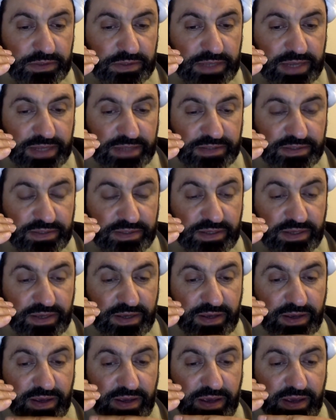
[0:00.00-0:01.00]
that
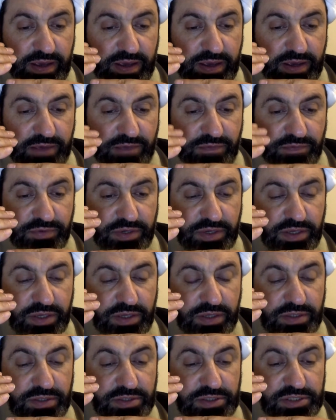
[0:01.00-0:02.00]

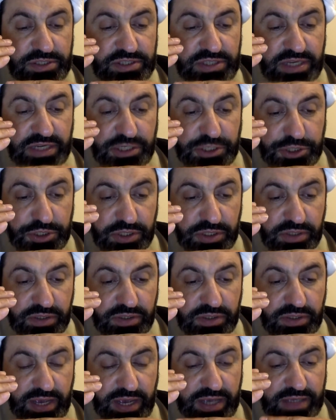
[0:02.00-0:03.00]
every
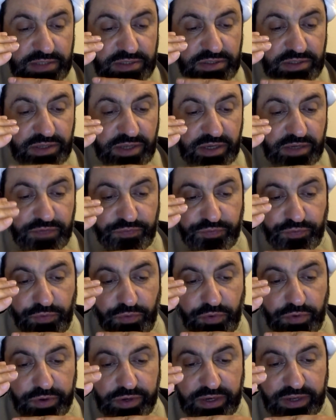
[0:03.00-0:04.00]
section has like
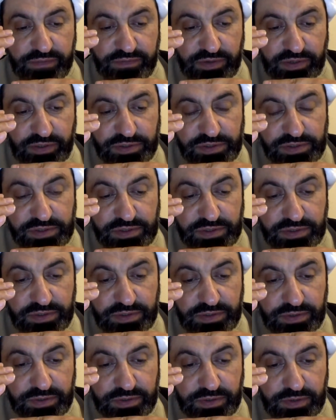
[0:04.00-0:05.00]
four levels.
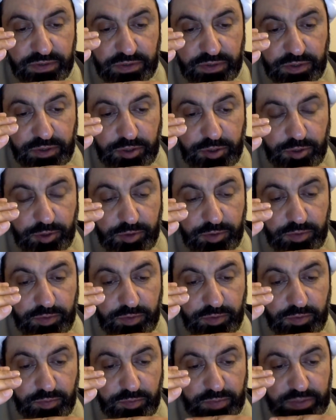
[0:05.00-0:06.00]

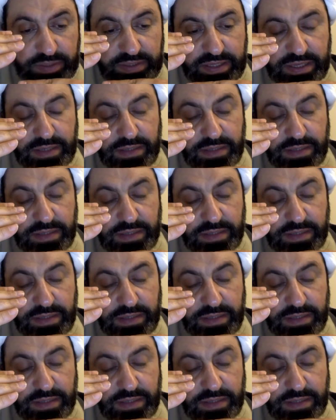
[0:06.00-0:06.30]
But